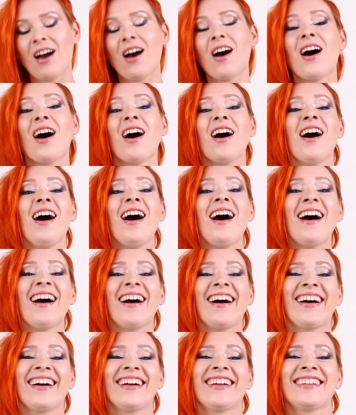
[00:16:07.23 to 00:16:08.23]

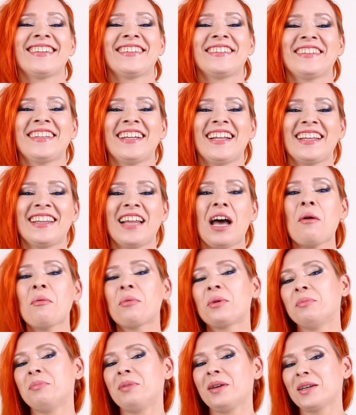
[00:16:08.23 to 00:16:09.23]
Aha! That
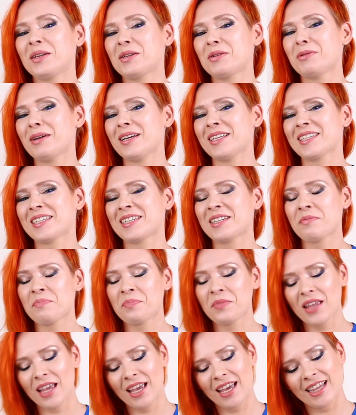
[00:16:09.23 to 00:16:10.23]
would be a twist.
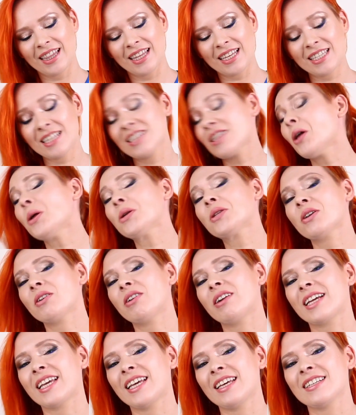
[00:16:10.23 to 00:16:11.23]
This is also
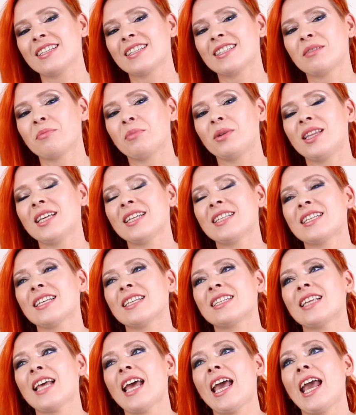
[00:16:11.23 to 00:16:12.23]
Arquist, but this
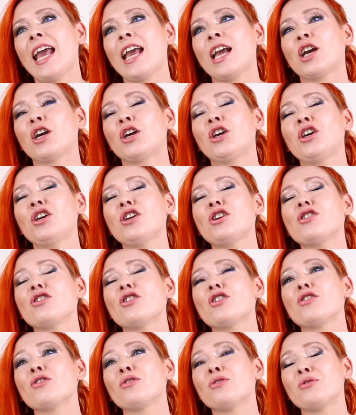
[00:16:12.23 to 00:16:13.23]
is a
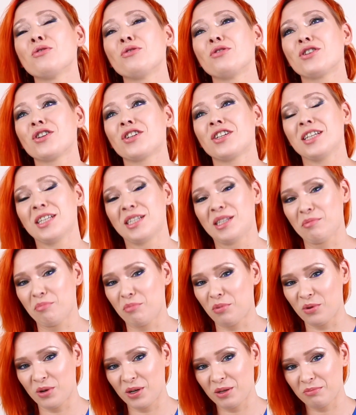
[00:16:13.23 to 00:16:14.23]
huge
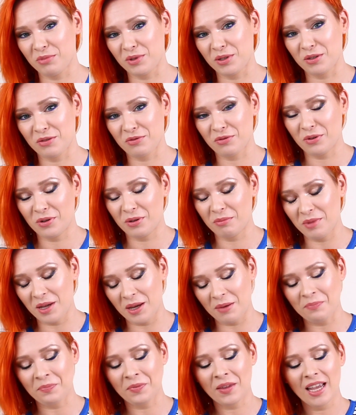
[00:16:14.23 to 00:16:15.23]
disappointment for me.